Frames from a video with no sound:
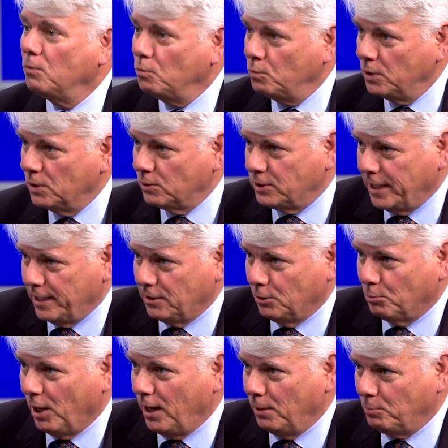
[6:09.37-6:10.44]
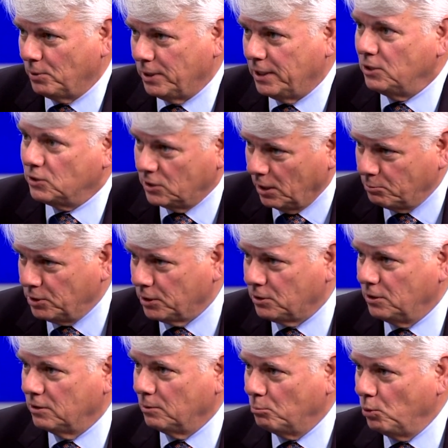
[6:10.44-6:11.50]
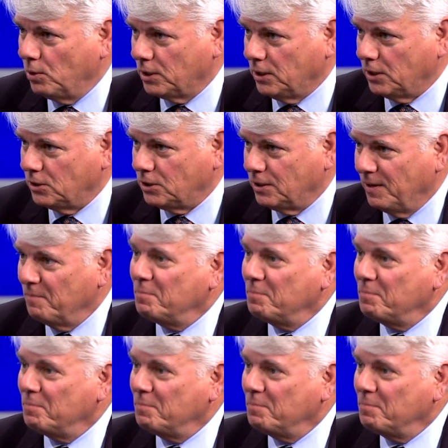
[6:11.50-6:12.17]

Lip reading: will take the property subject to the mortgage.